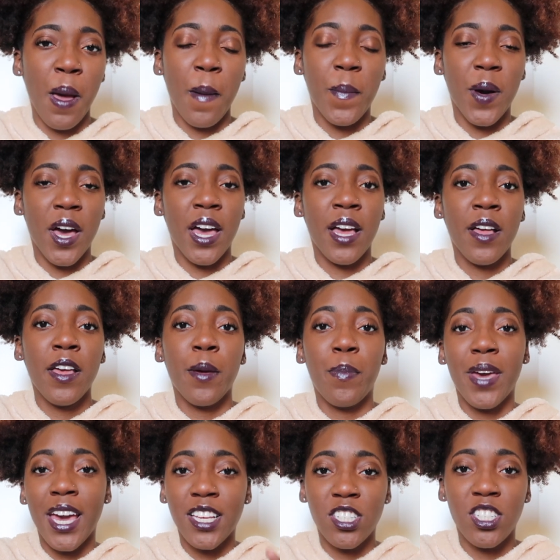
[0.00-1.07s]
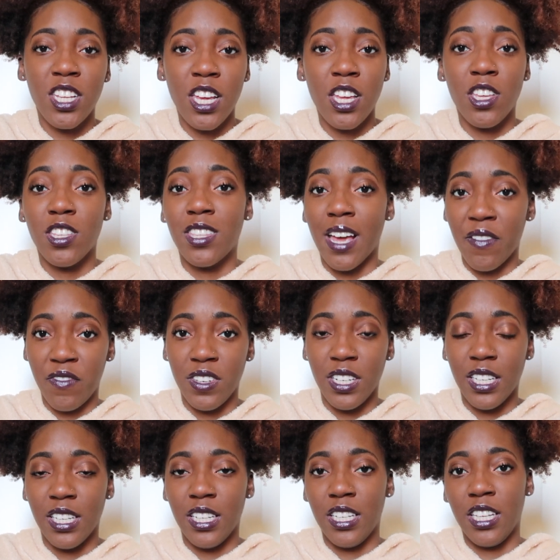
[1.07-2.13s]
But PhD,
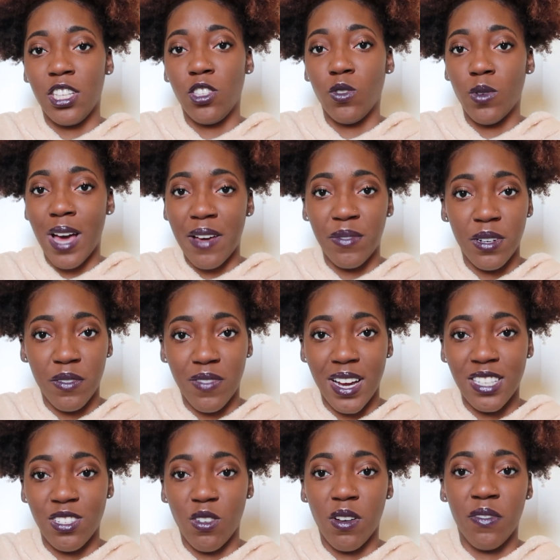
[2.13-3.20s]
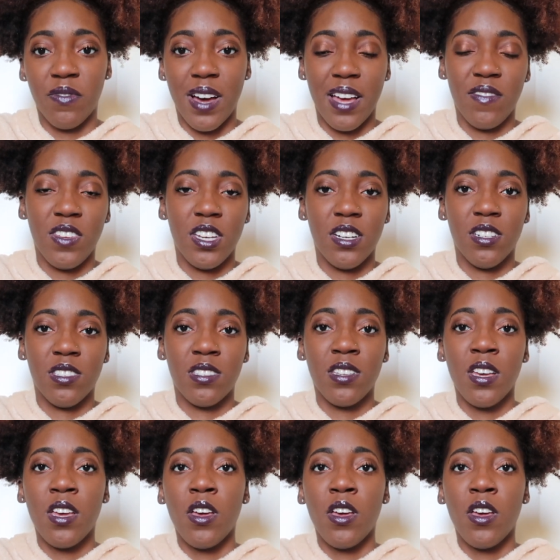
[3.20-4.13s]
definitely you will have an advisor all 5 years